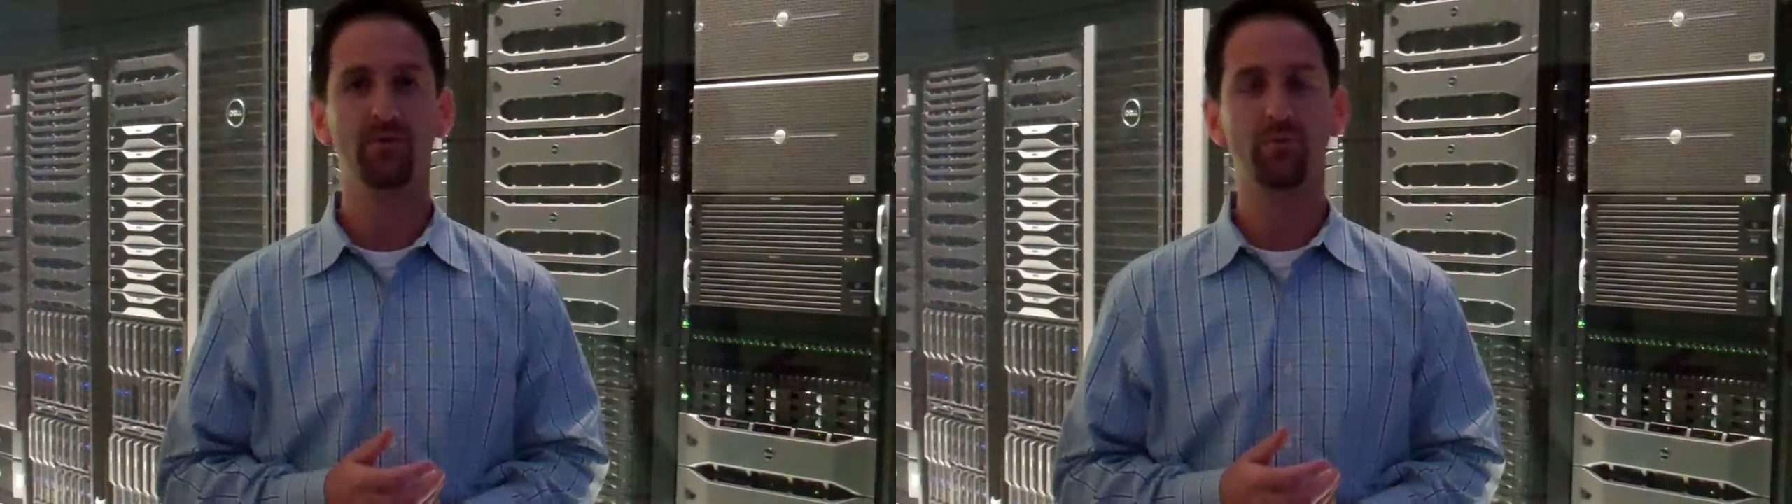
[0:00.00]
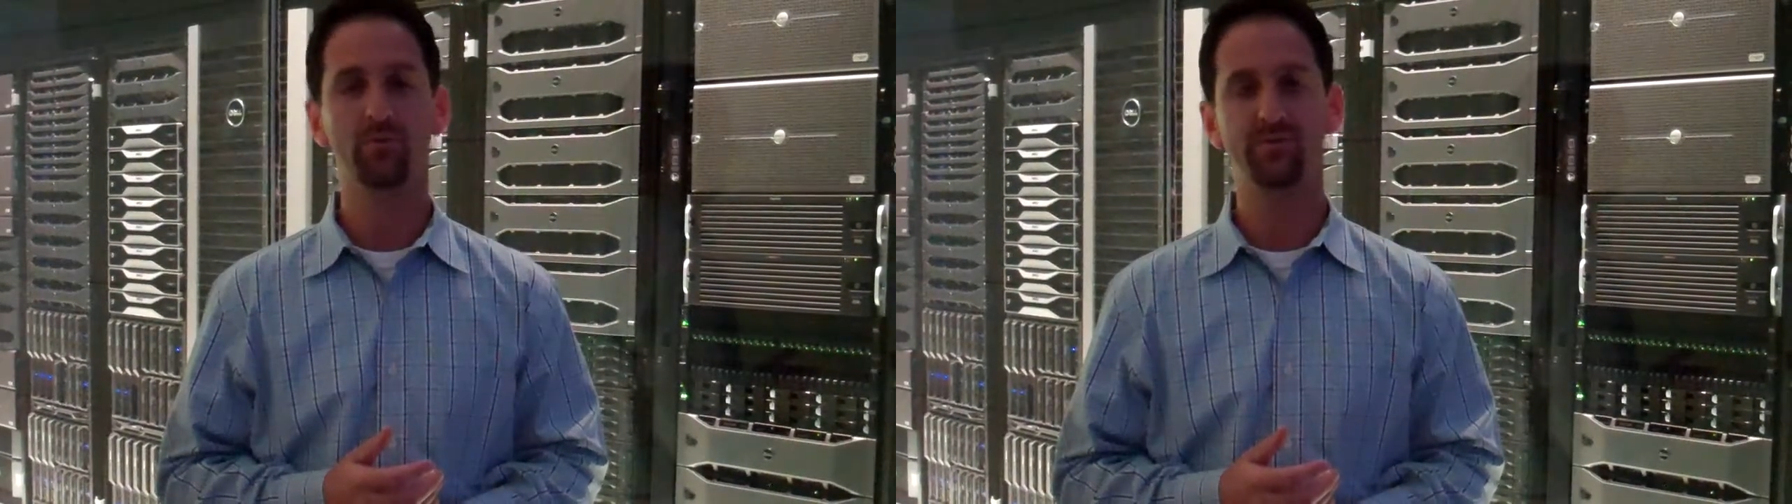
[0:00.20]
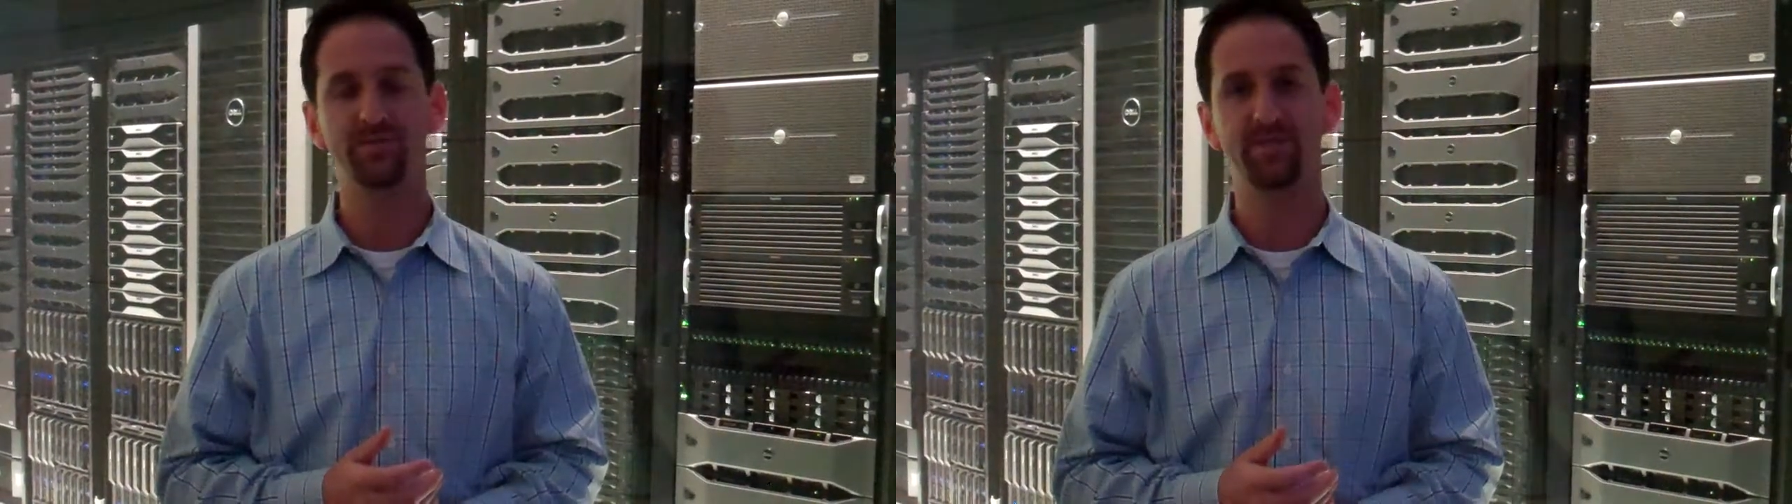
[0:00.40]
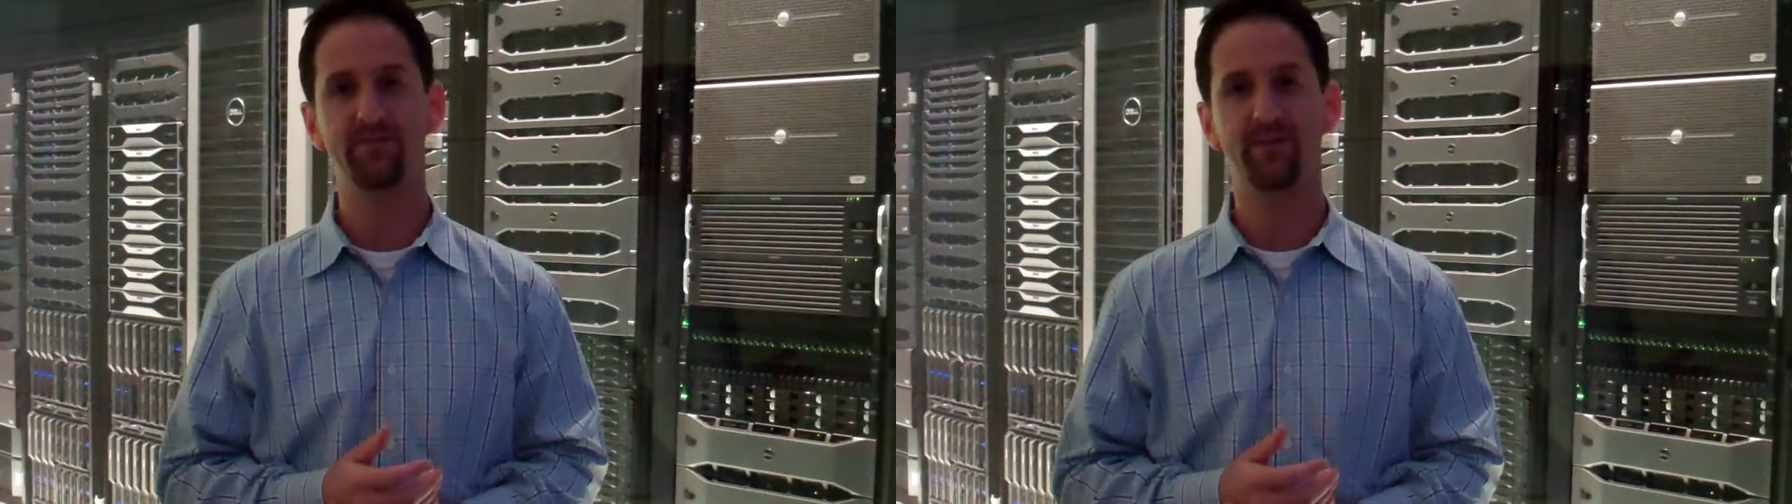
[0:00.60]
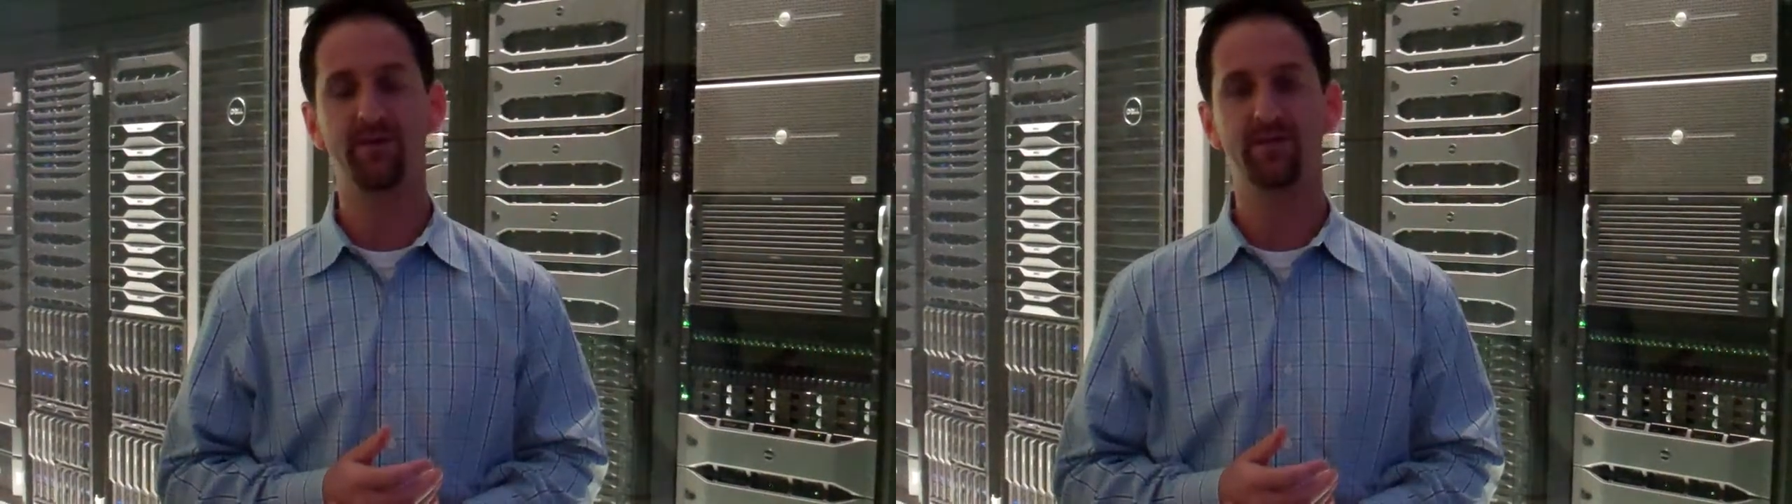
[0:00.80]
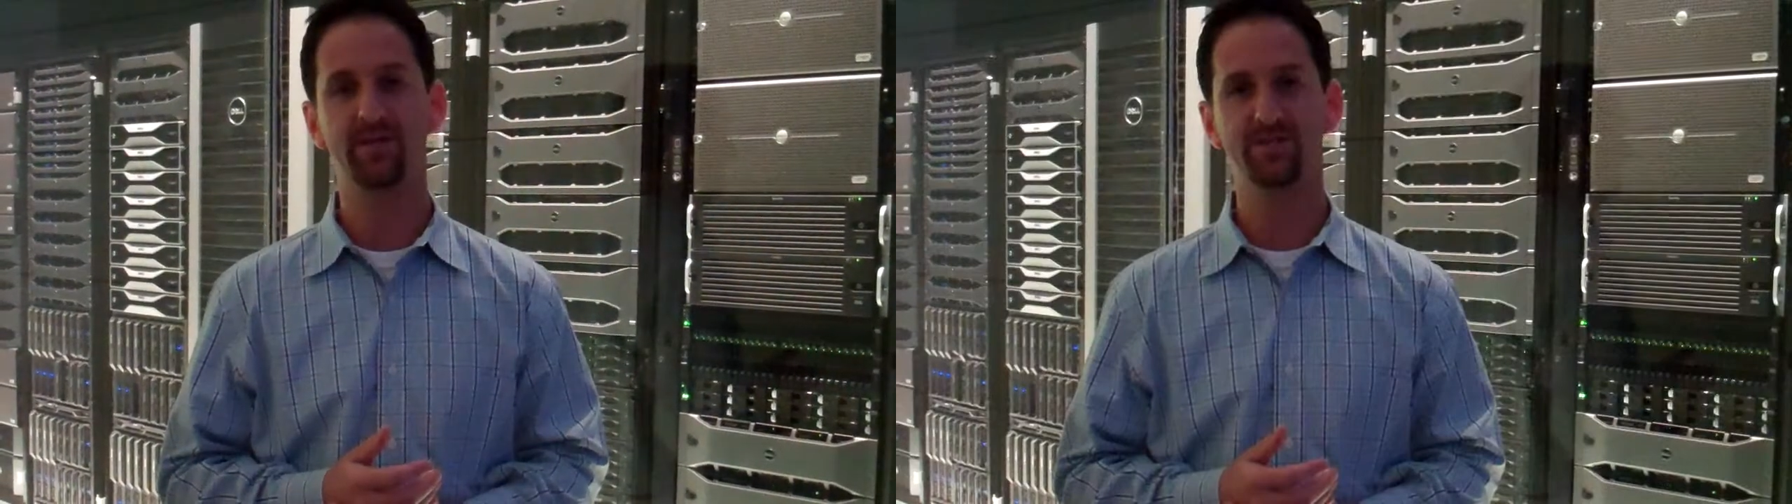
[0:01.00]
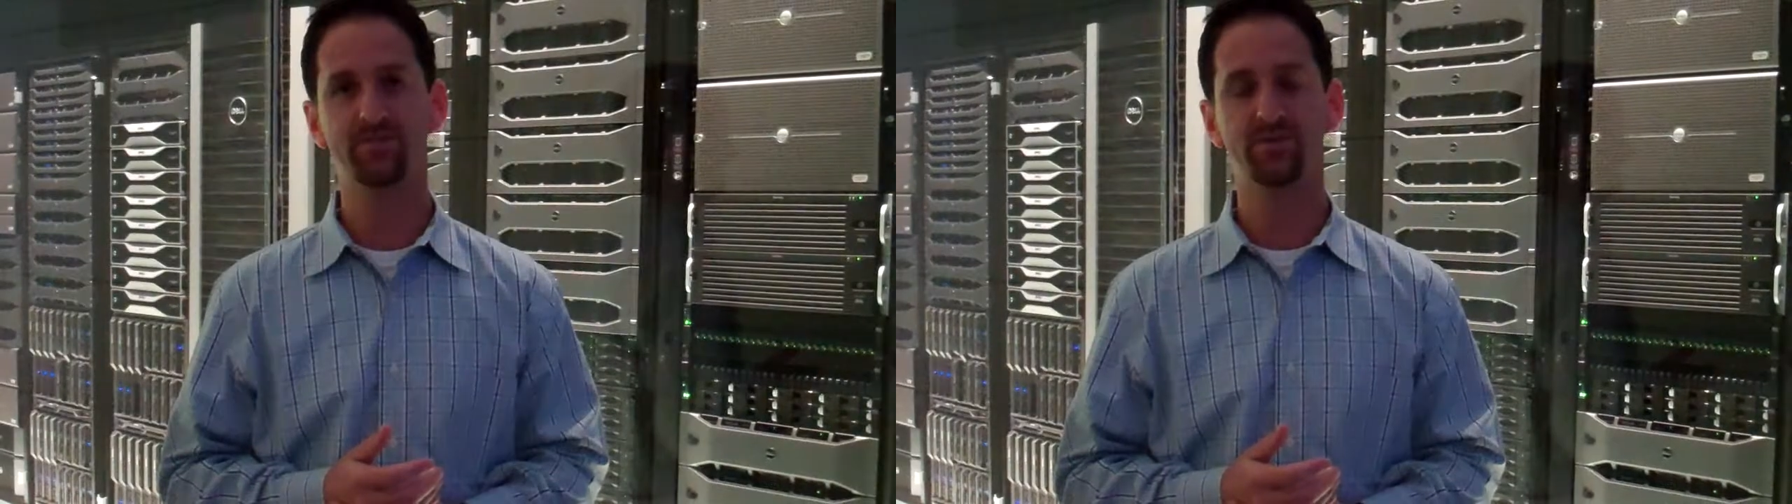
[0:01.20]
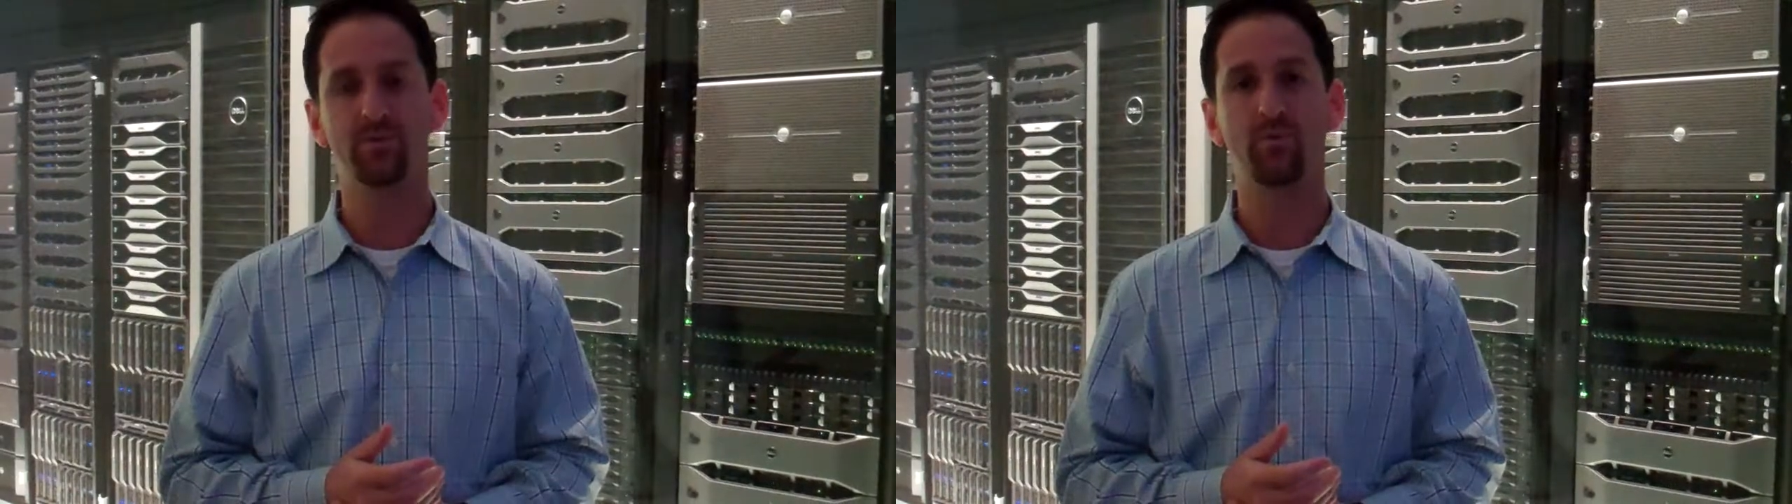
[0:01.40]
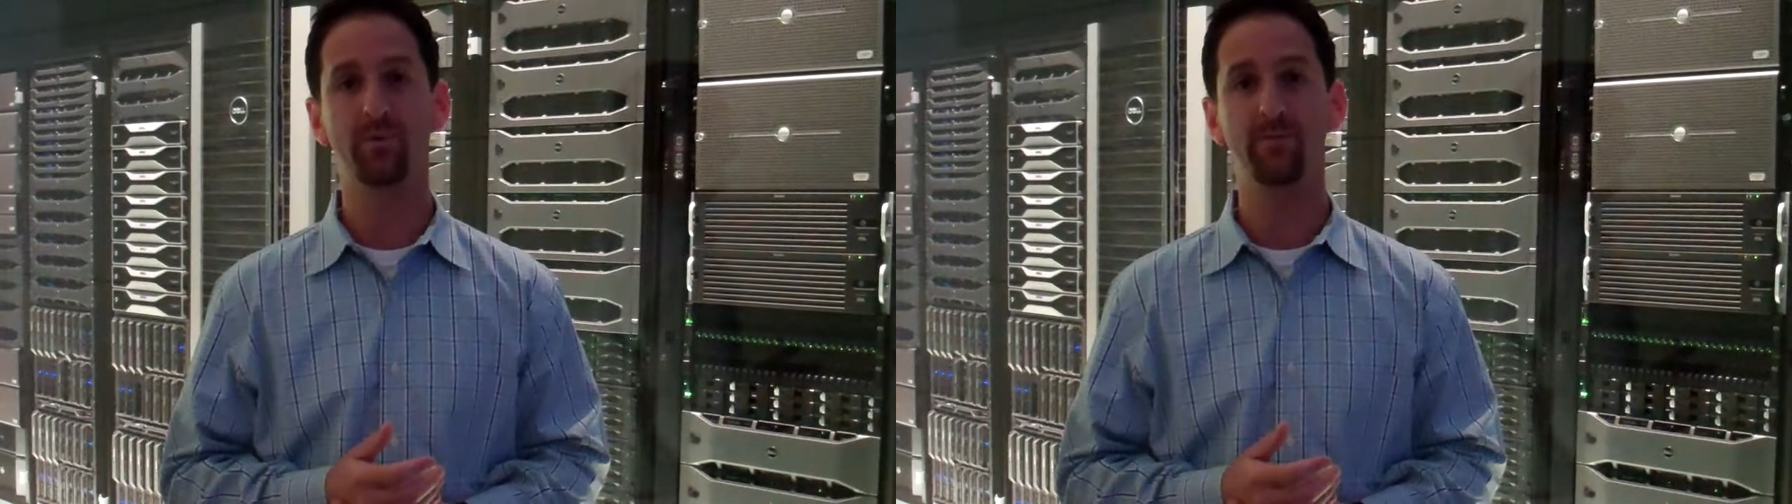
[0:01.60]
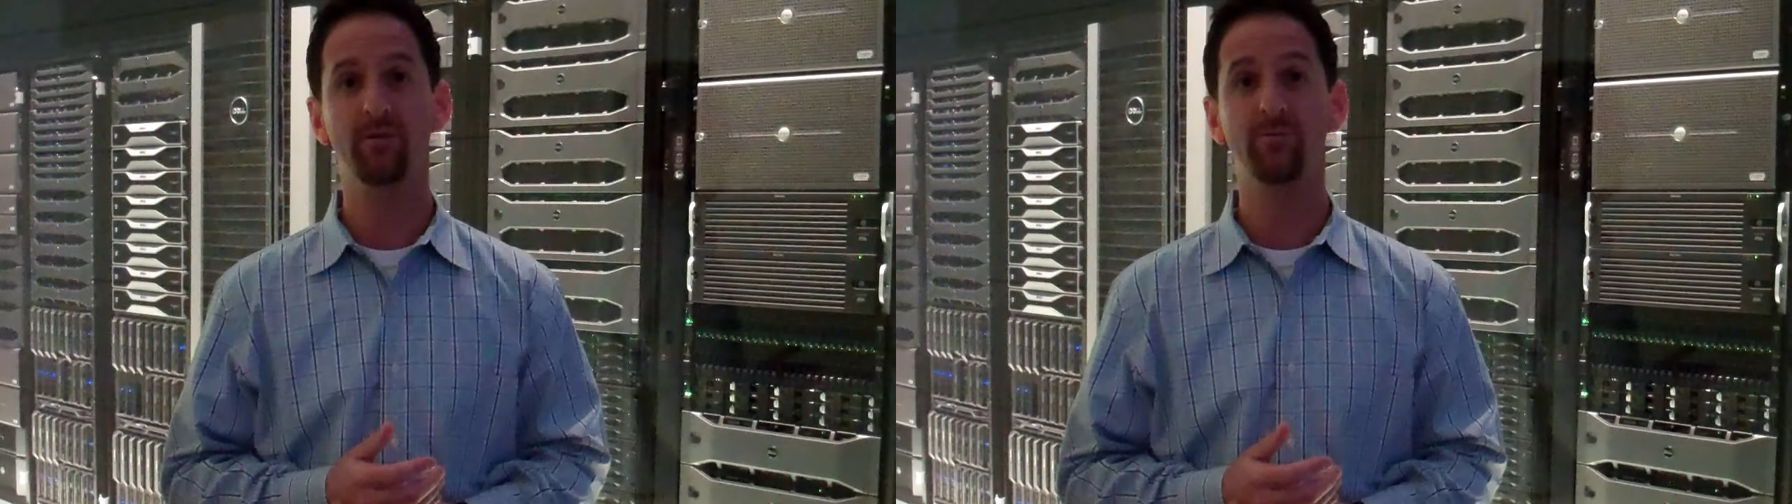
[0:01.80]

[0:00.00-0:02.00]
We will receive all the customer's equipment,